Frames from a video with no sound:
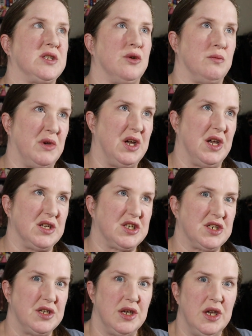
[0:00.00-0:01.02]
so
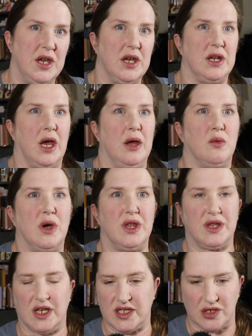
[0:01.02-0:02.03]
much, and I
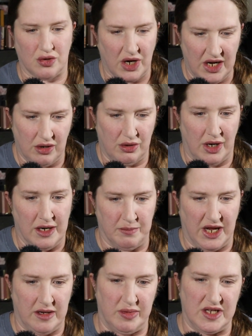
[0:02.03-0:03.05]
want this great
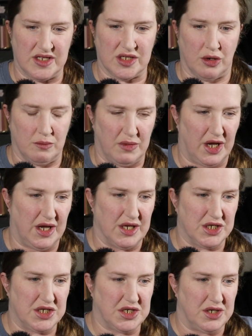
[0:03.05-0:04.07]
grandbaby so
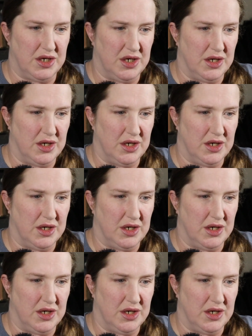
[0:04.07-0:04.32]
much.